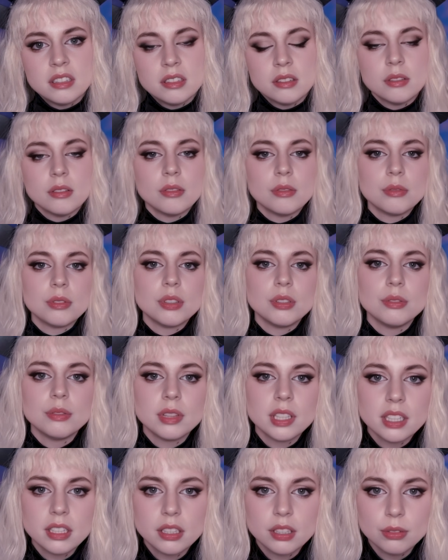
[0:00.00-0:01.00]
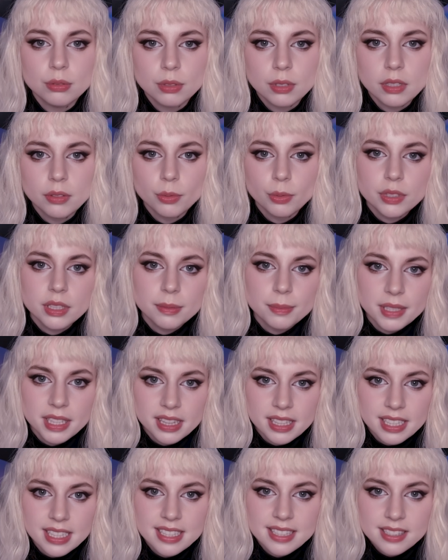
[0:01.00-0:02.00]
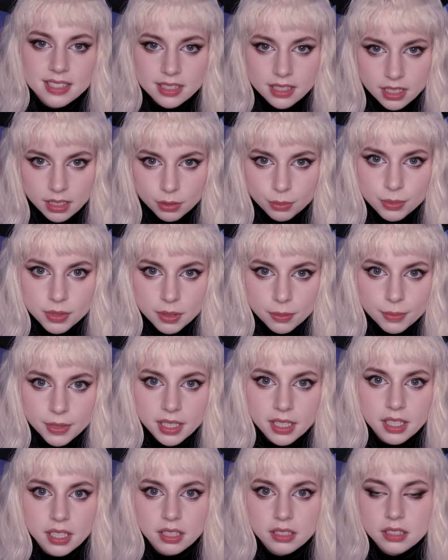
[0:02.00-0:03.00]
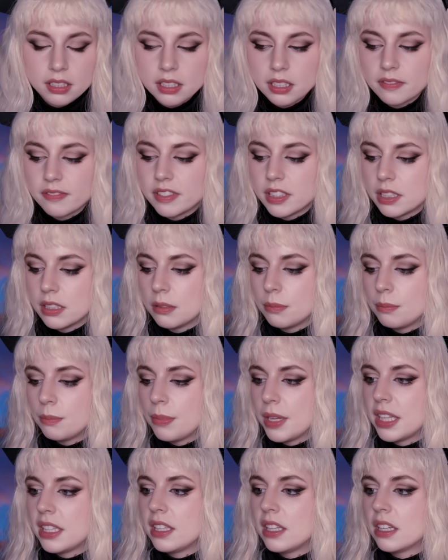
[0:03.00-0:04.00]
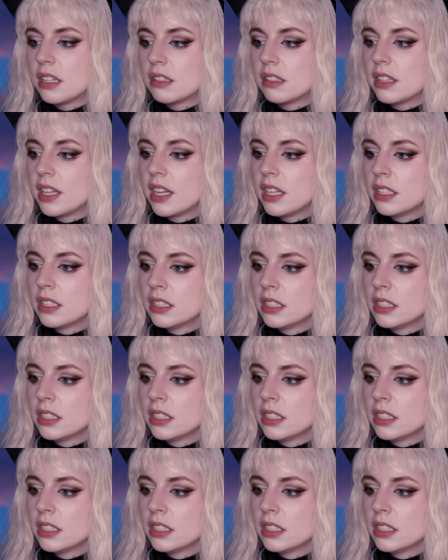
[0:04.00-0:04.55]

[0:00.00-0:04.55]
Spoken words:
Oh, you think you were going to be nice and help somebody out of a bad hair day?